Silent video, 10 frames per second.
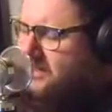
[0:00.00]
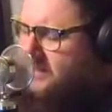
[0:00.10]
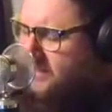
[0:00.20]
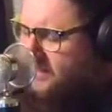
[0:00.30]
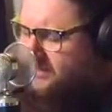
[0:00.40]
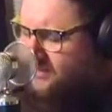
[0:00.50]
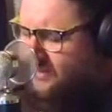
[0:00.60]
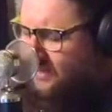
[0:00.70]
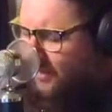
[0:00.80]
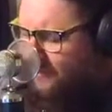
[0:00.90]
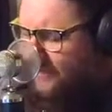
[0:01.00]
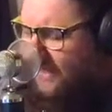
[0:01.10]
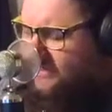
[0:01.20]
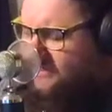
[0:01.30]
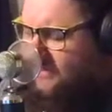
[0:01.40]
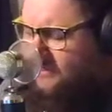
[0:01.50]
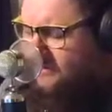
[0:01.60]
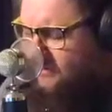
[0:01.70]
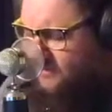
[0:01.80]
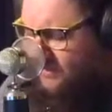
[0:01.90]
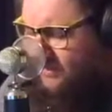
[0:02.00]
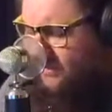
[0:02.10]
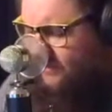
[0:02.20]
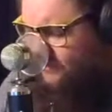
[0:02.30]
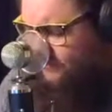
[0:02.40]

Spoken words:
it's amazing to see